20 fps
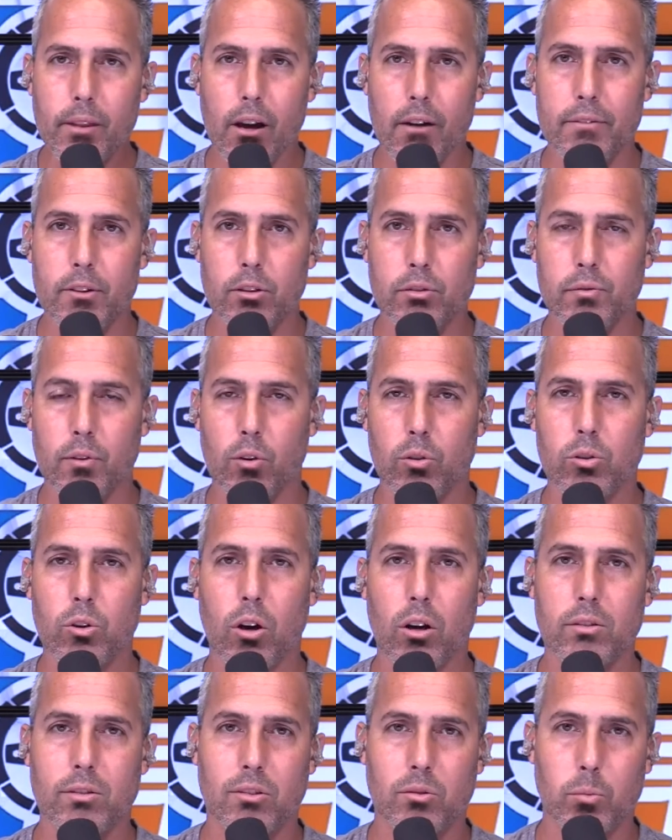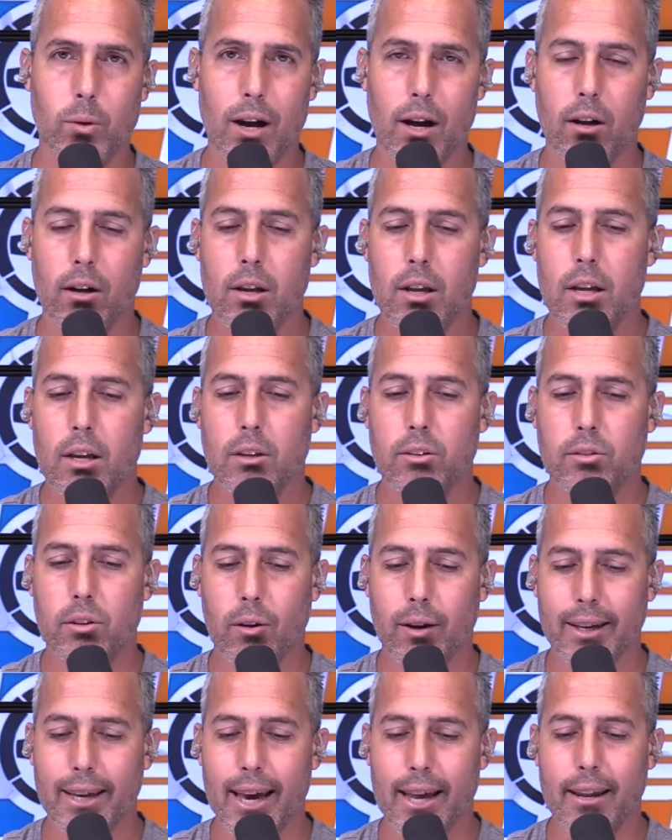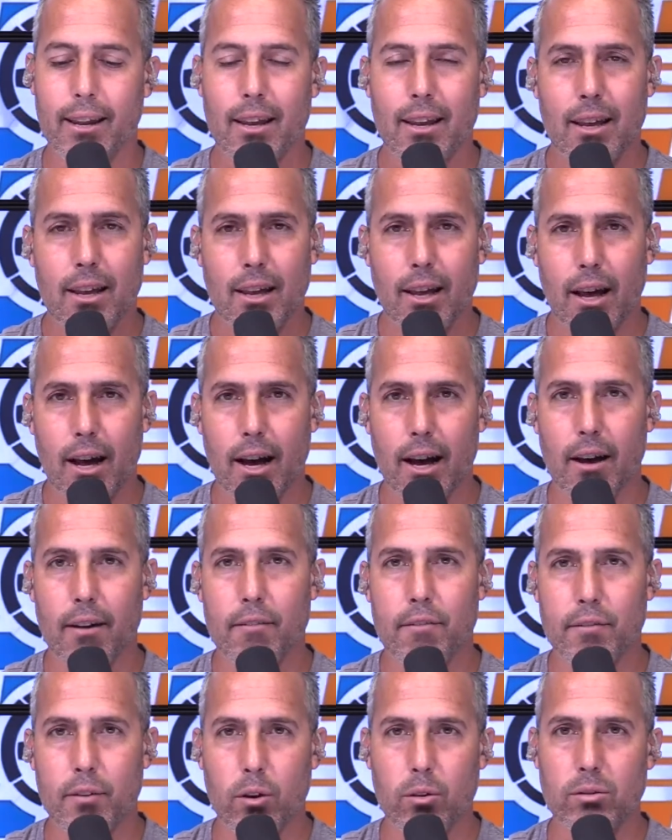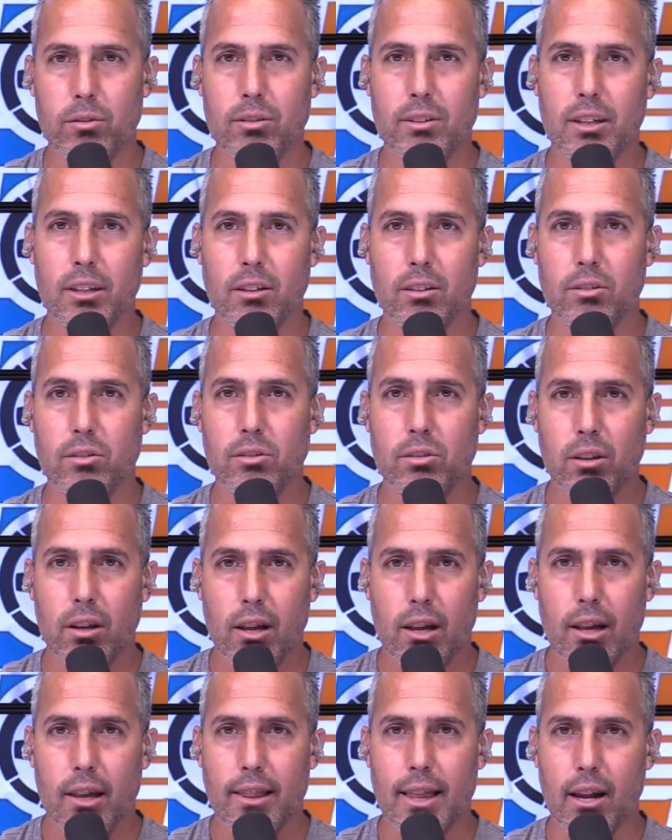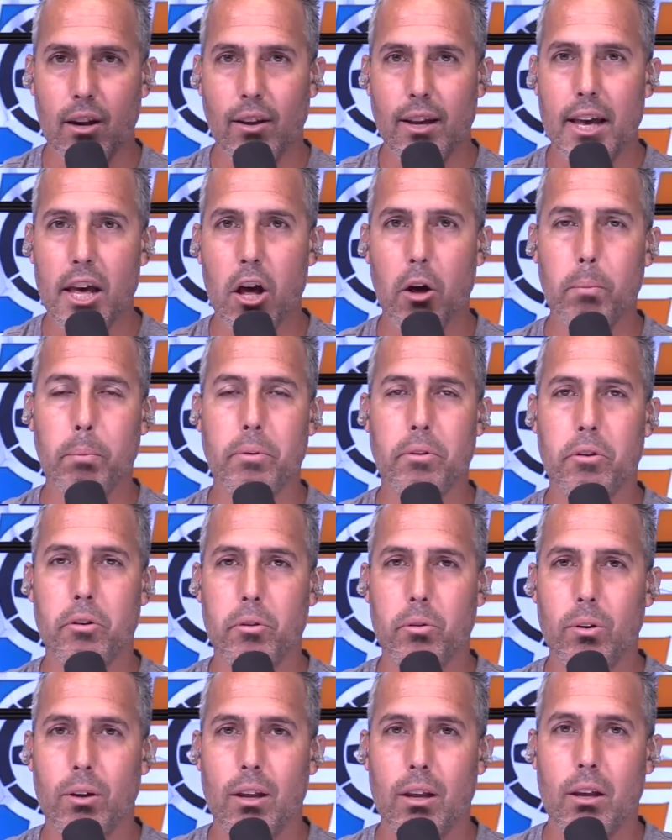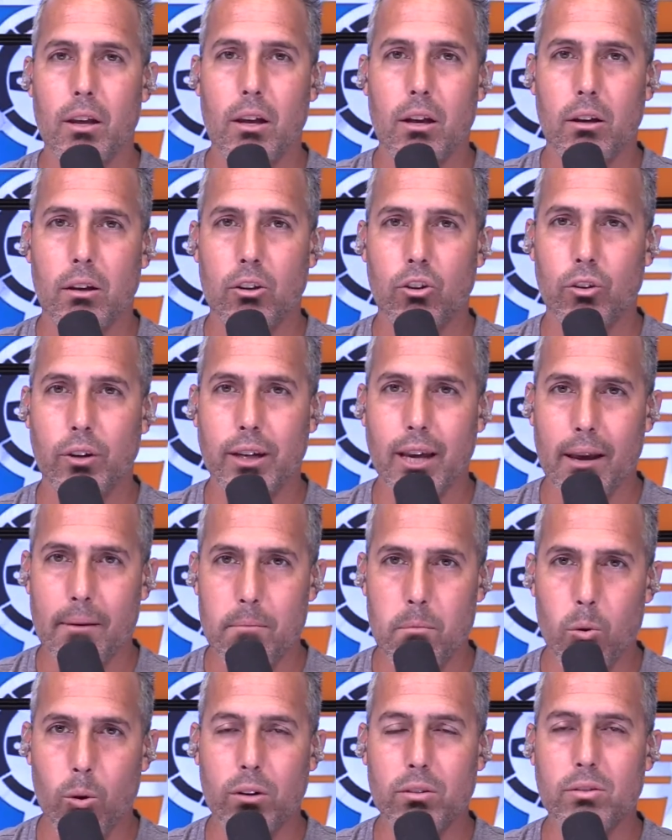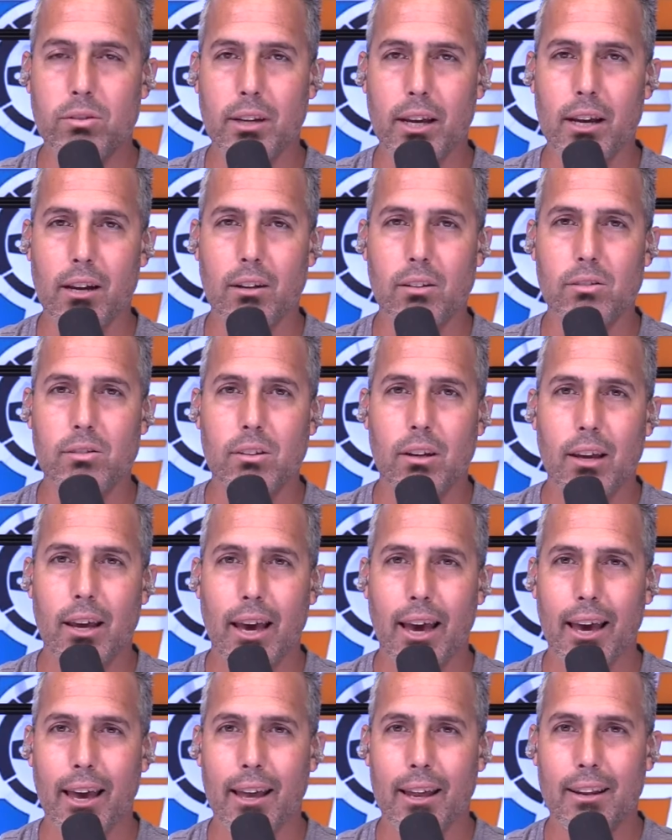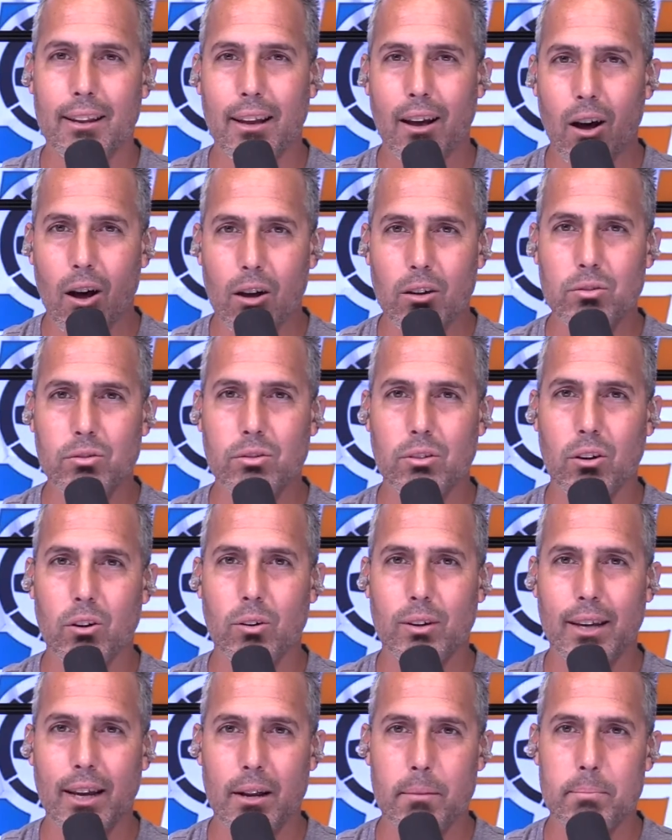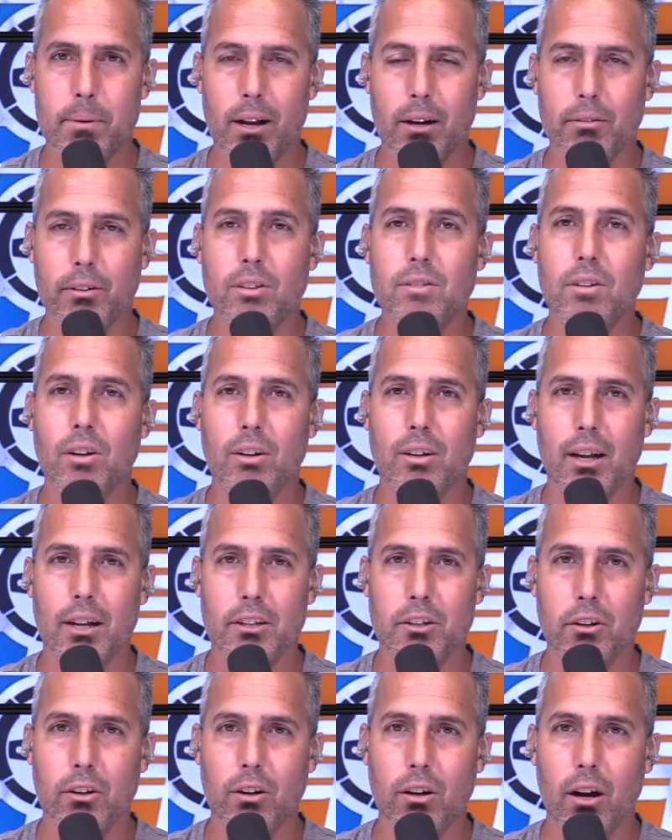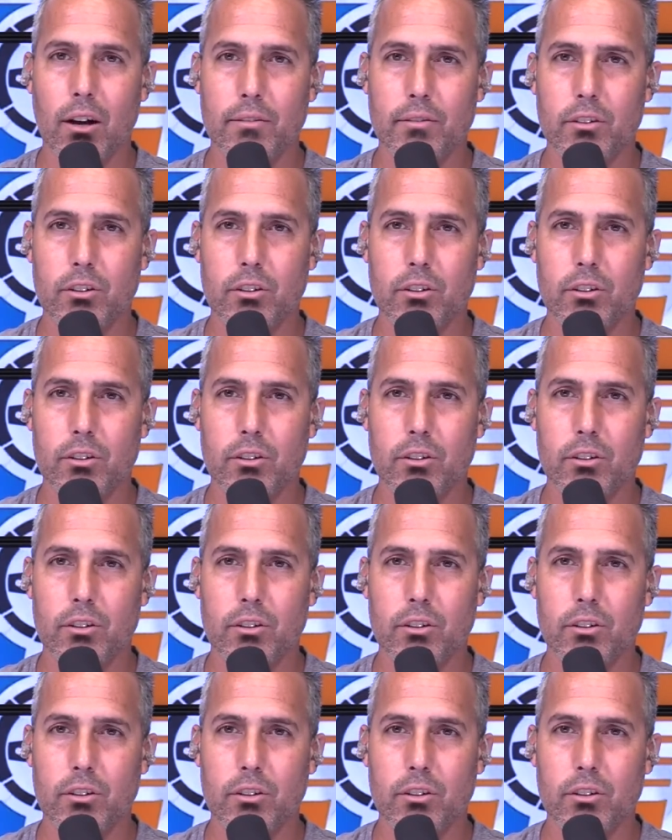of those phone calls as well. So again, phone skills that'll help you create more sales and also get a better return on your